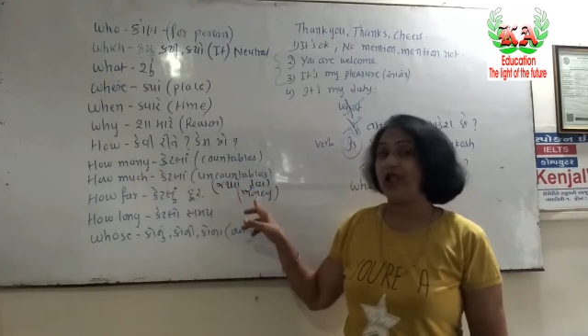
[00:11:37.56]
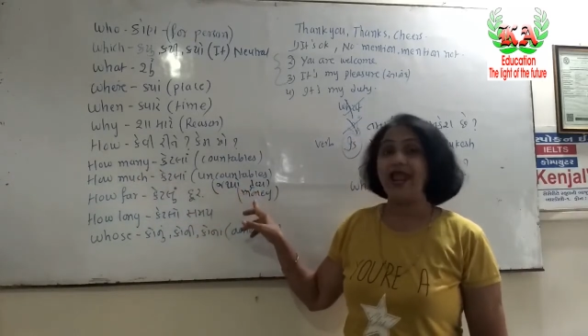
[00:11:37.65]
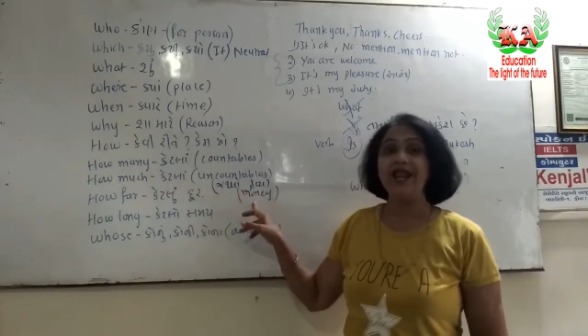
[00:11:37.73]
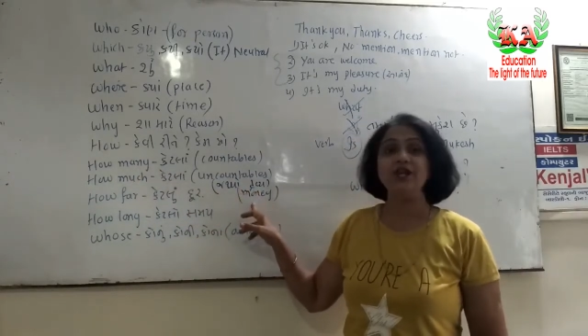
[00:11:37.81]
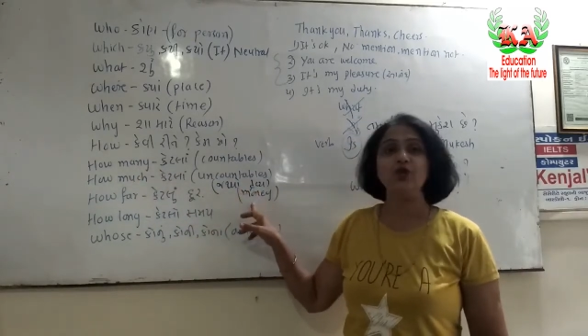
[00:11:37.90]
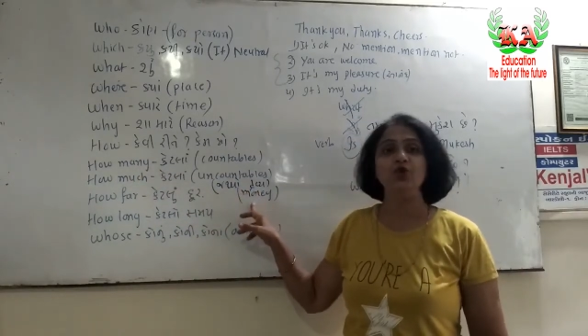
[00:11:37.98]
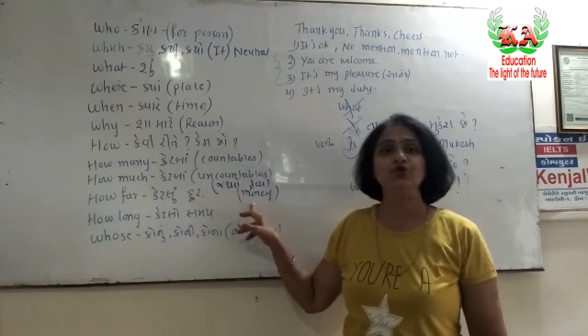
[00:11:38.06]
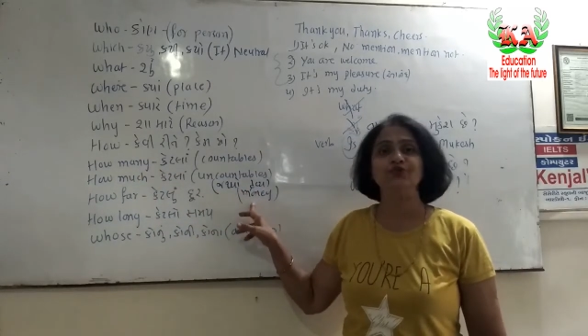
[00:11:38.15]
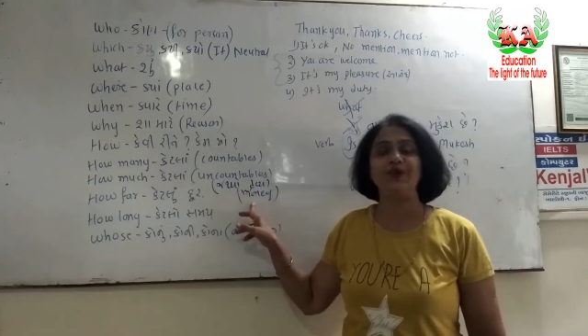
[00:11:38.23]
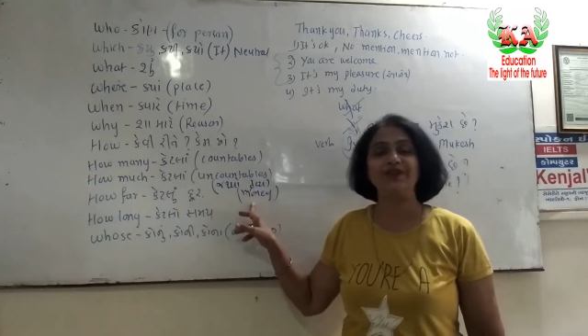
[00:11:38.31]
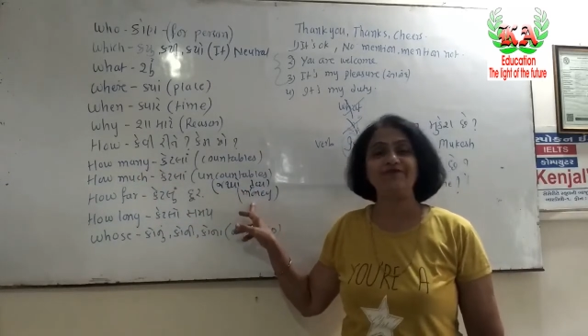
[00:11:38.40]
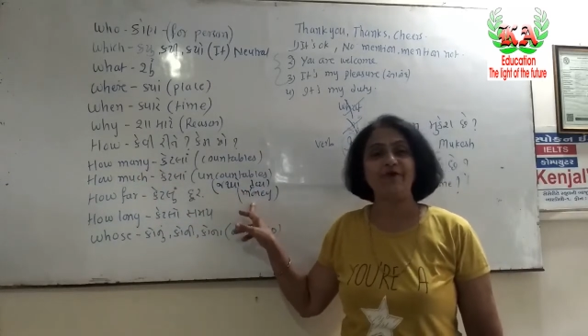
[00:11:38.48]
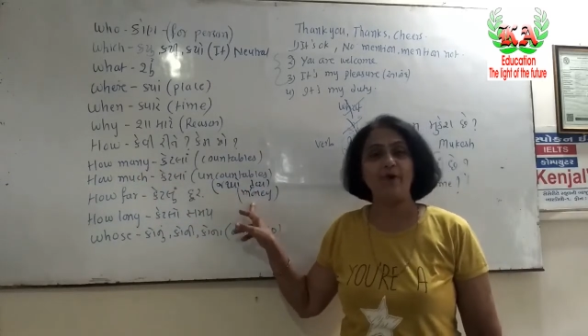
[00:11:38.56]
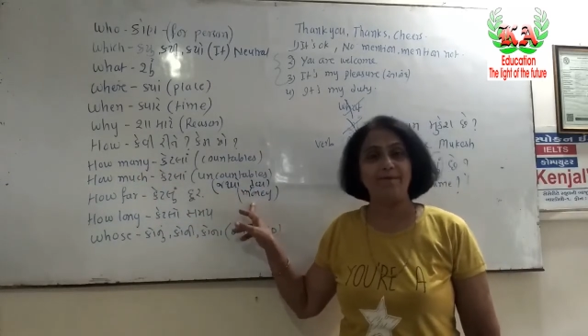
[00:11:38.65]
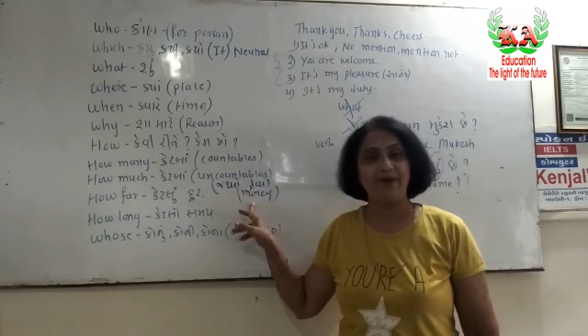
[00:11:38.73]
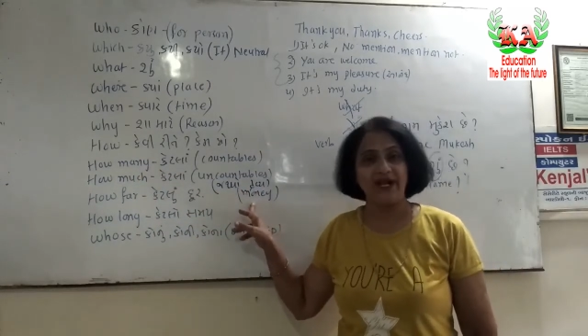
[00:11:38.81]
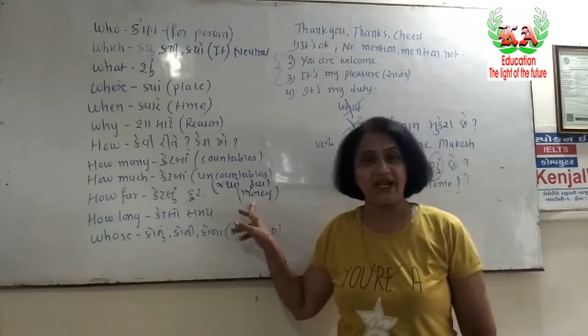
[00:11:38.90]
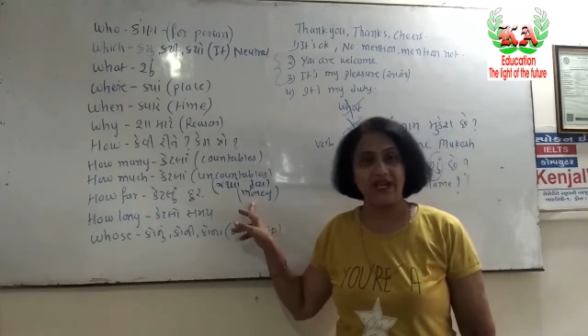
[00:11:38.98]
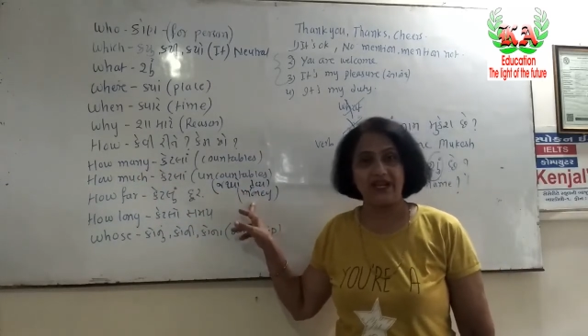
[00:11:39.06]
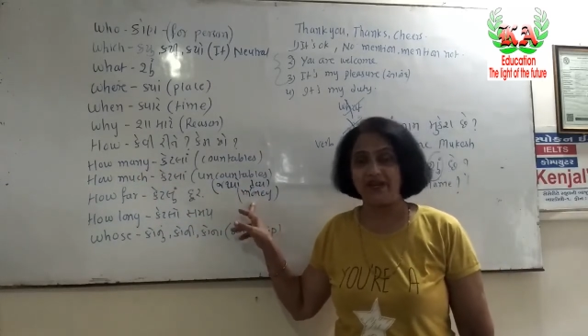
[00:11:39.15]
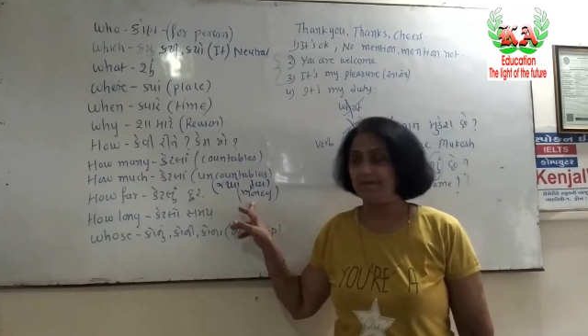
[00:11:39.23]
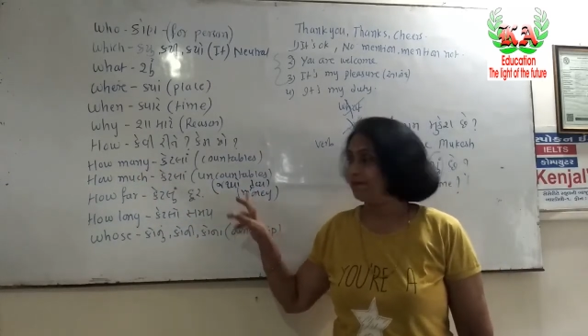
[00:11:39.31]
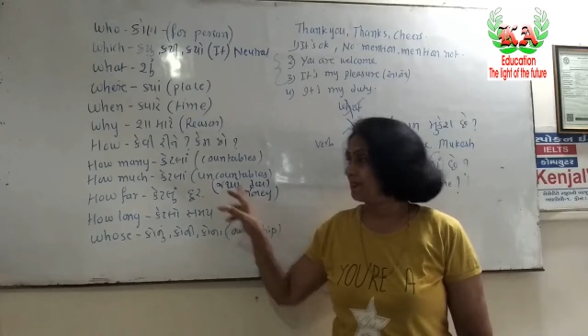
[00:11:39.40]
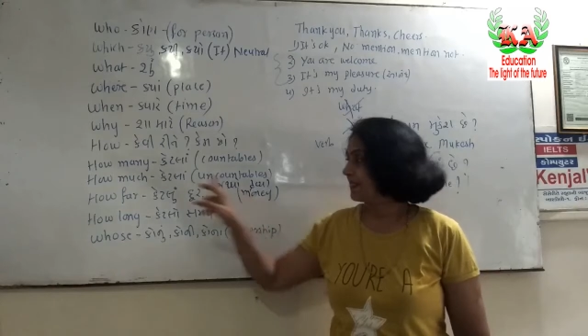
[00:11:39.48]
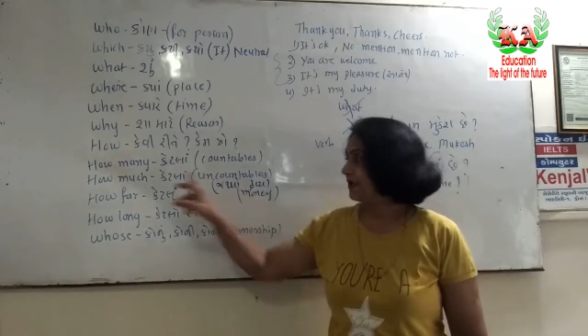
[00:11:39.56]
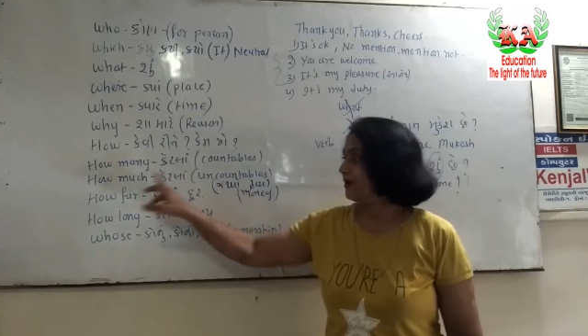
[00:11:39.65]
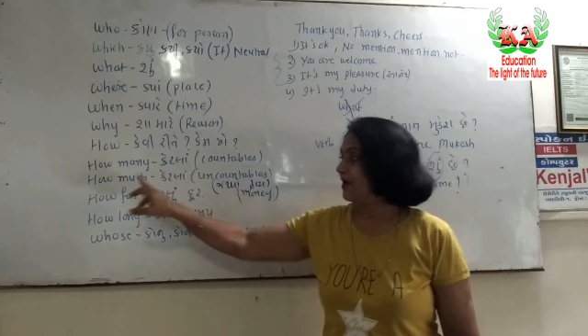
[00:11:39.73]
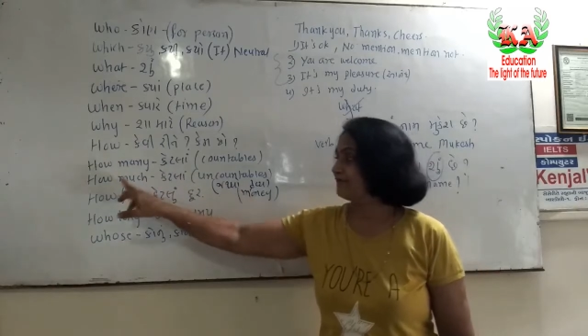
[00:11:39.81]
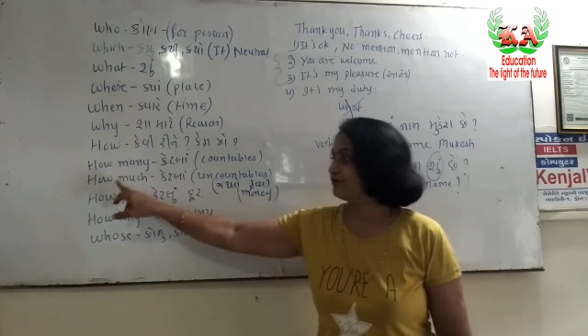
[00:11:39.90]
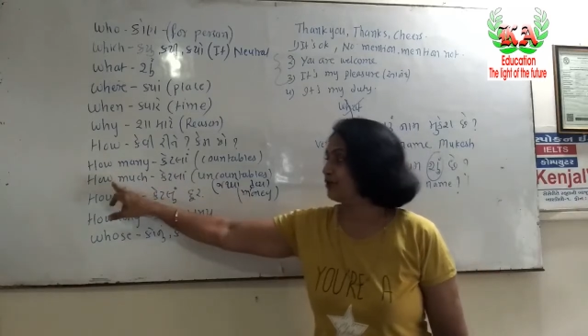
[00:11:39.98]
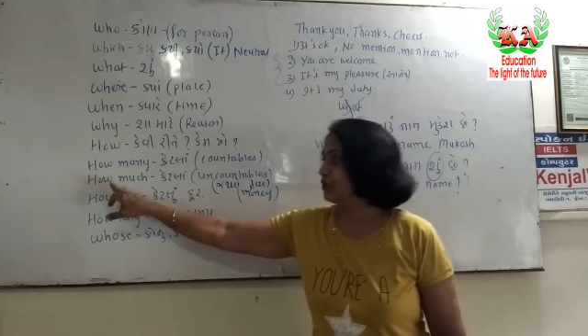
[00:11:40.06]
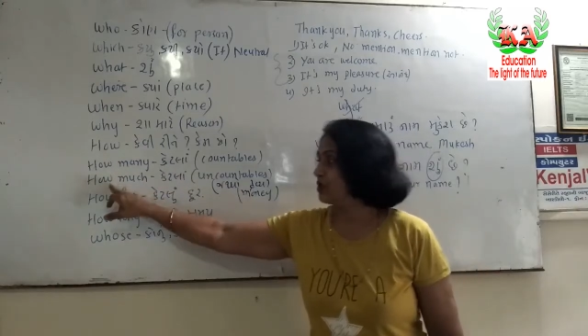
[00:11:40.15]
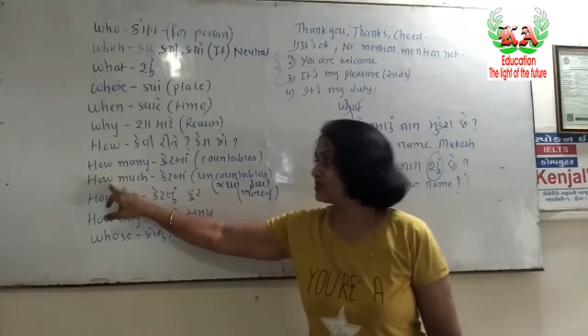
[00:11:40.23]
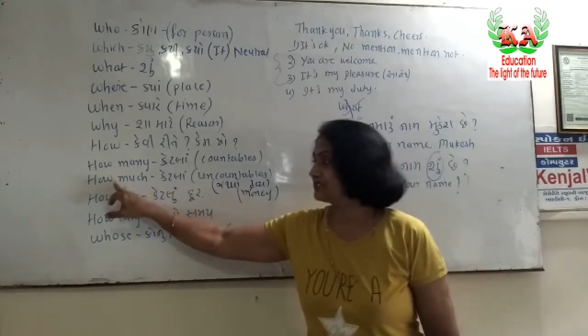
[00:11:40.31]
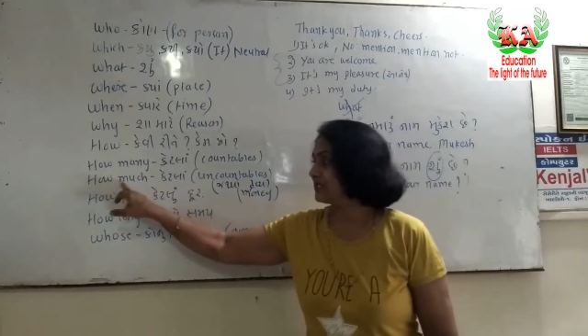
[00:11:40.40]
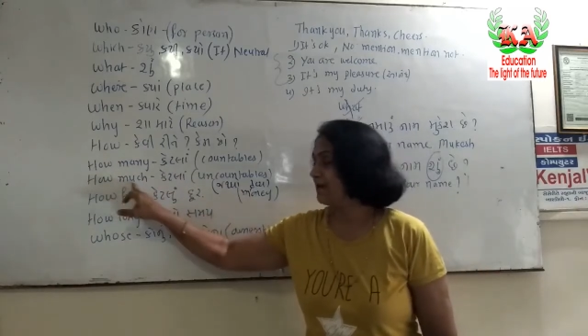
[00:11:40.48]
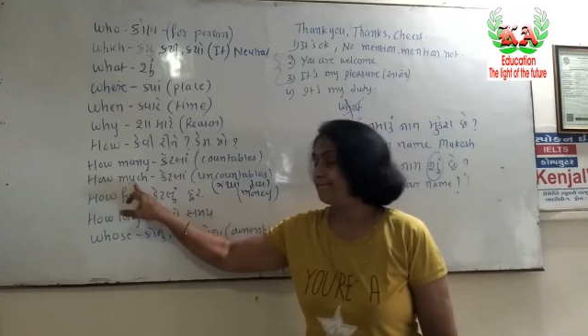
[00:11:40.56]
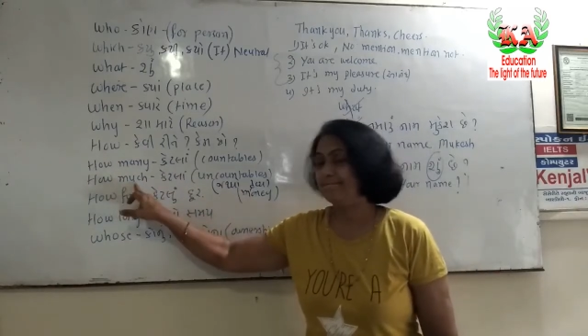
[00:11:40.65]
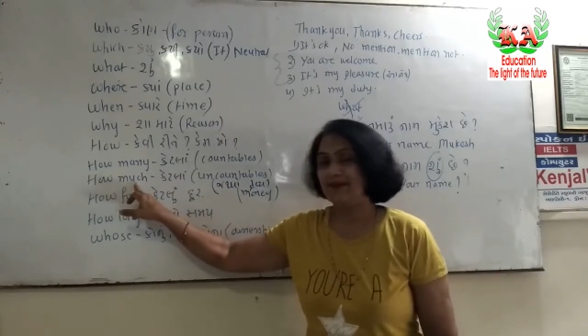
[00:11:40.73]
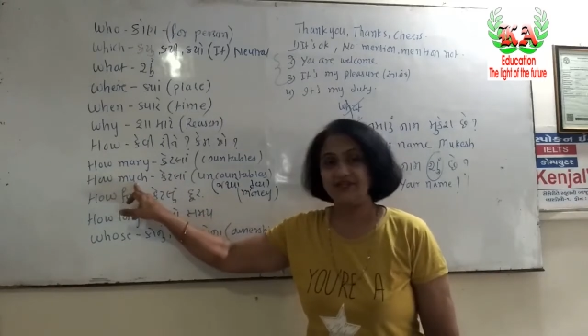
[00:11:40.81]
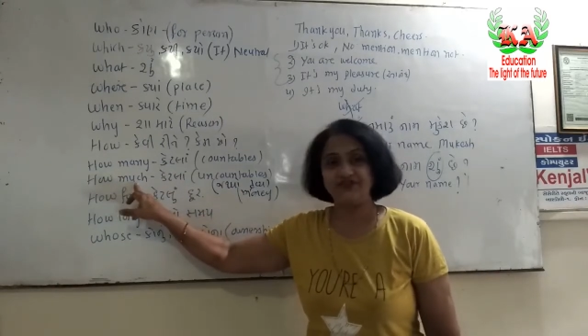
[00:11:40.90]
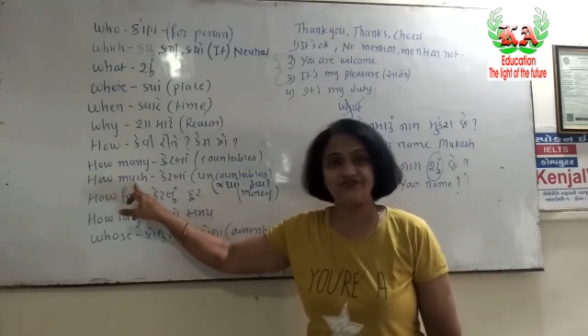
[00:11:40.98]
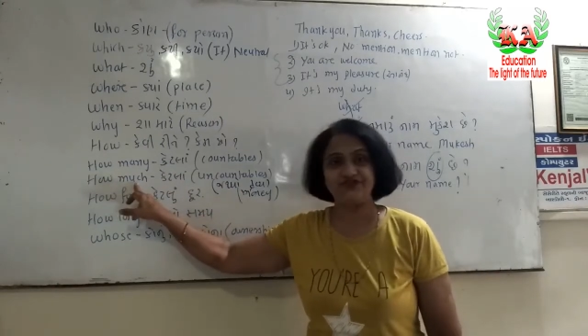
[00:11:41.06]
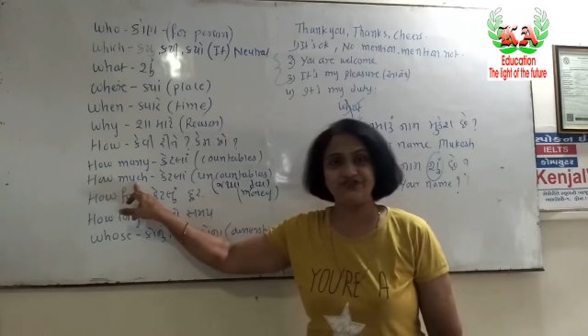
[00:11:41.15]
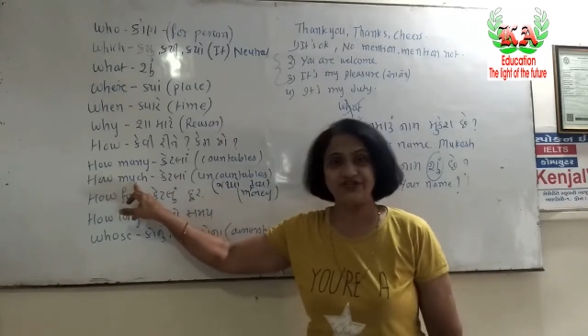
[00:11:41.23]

and usually for money you have to use much.